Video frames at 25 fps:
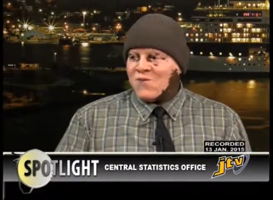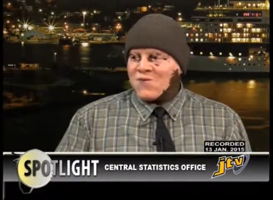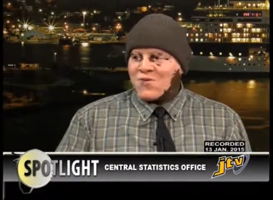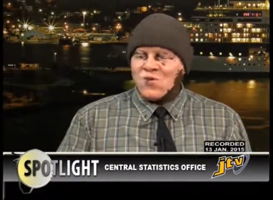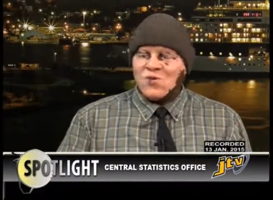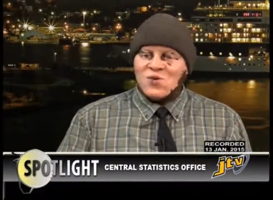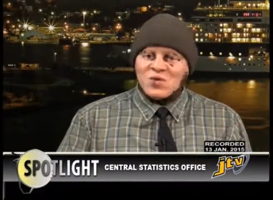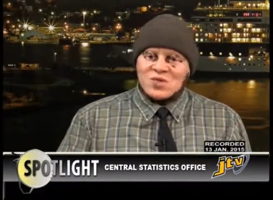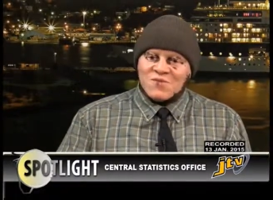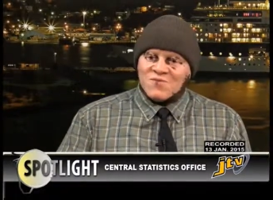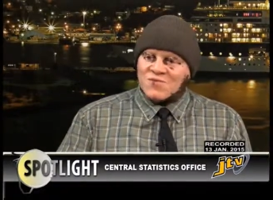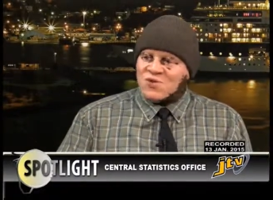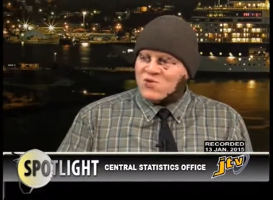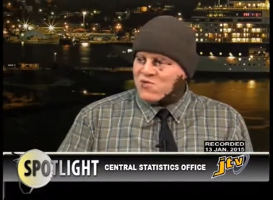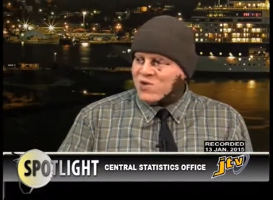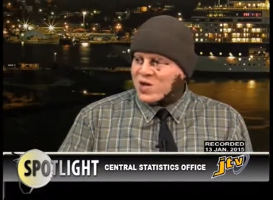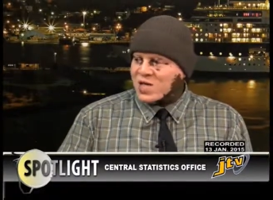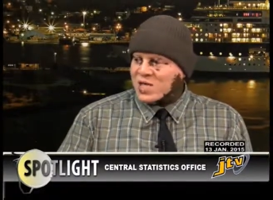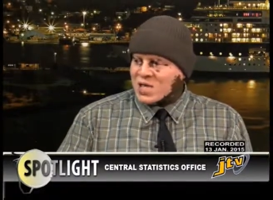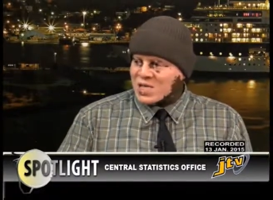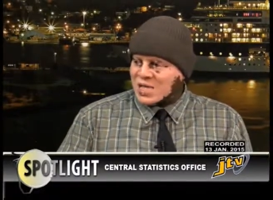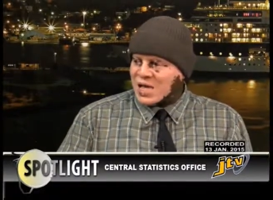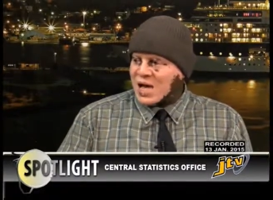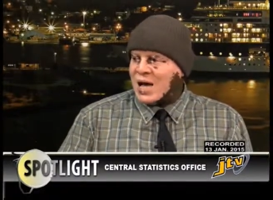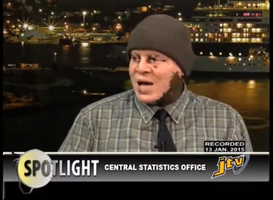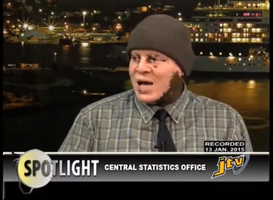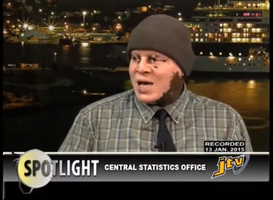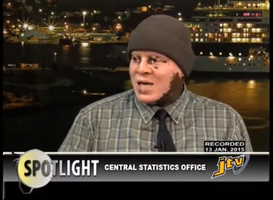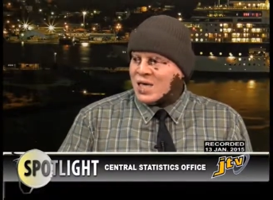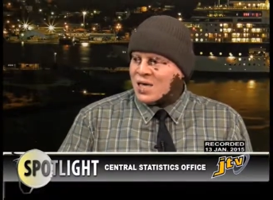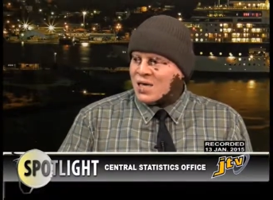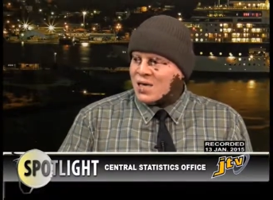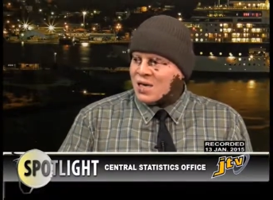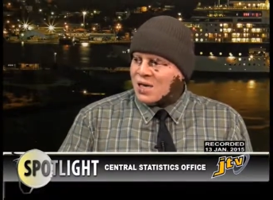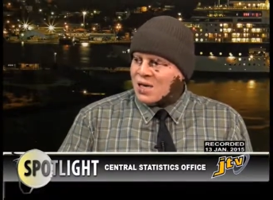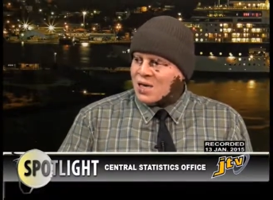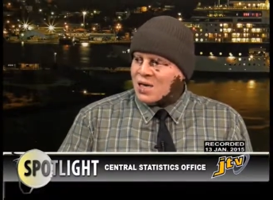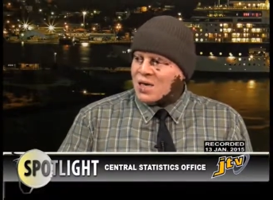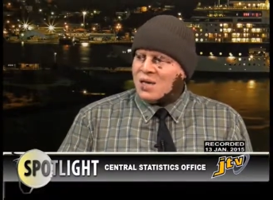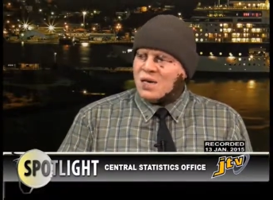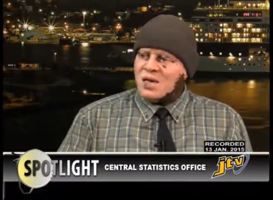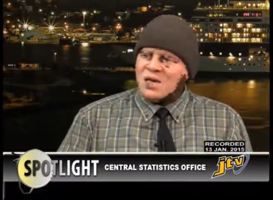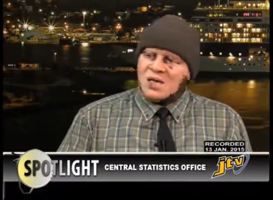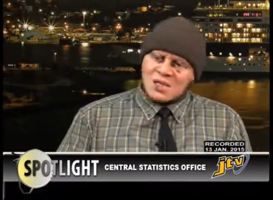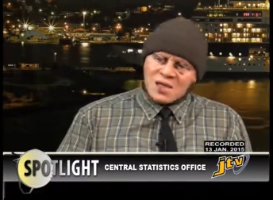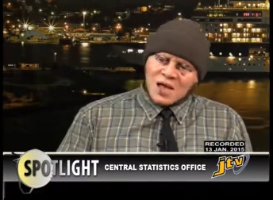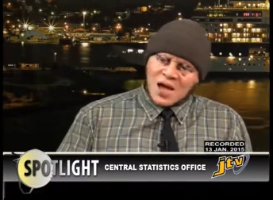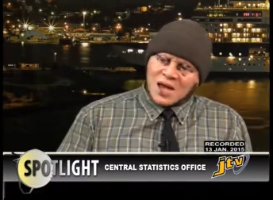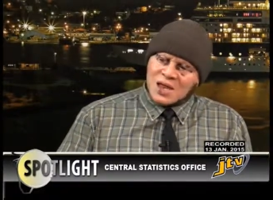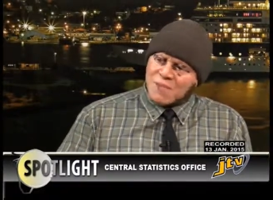of course if the rate is high,
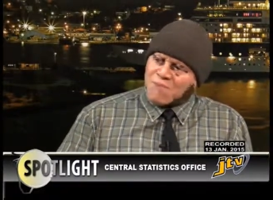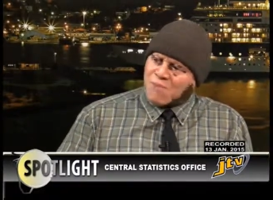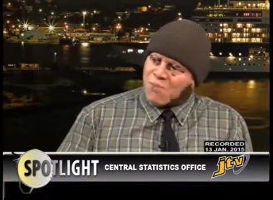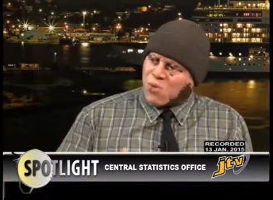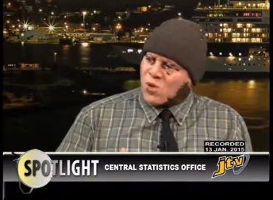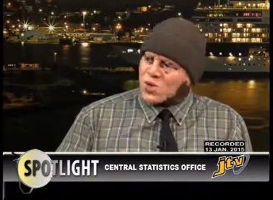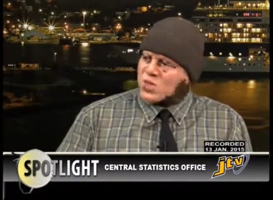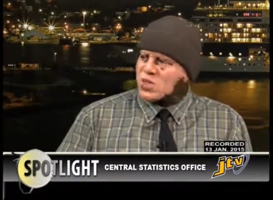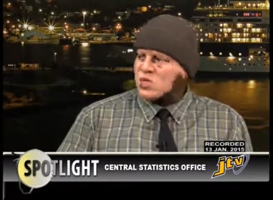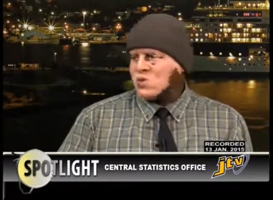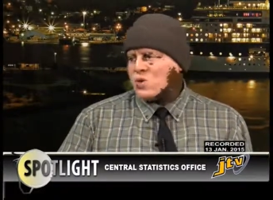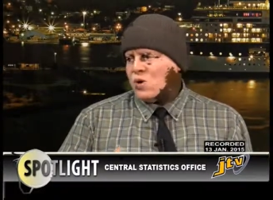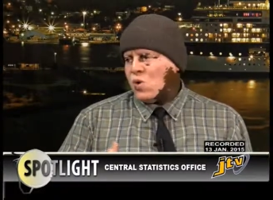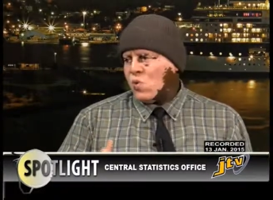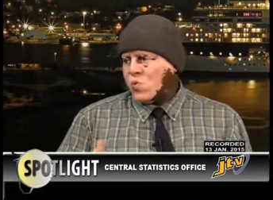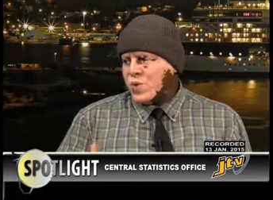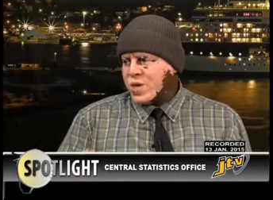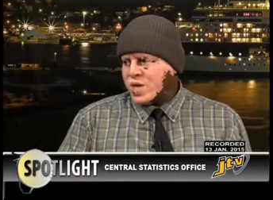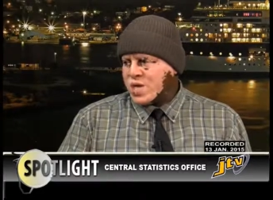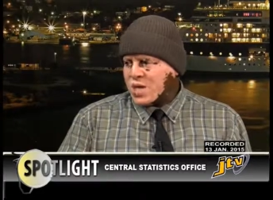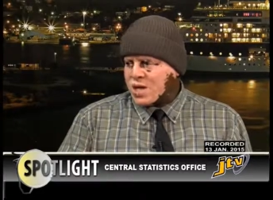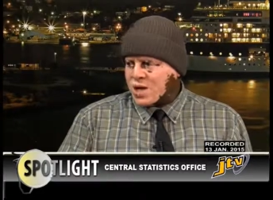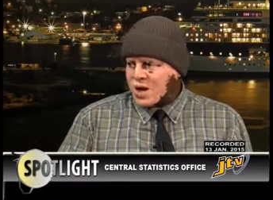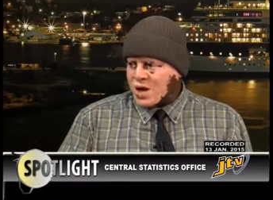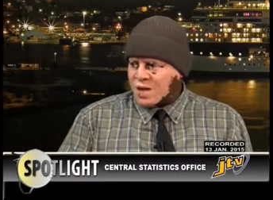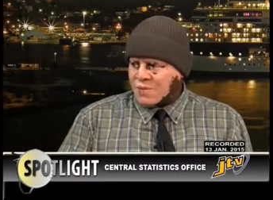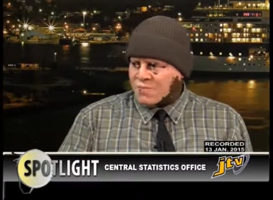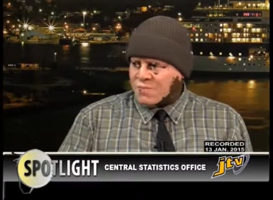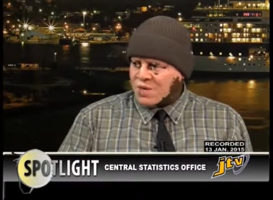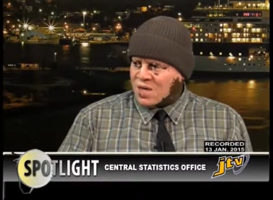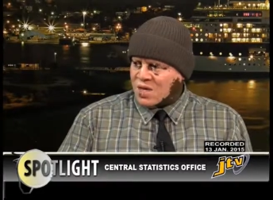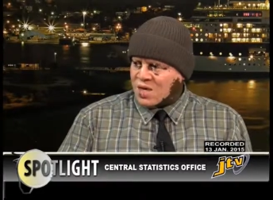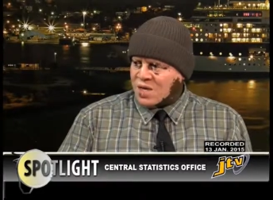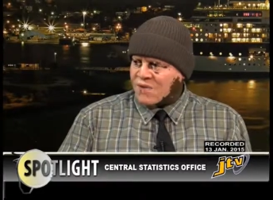it kind of points to a weak economy.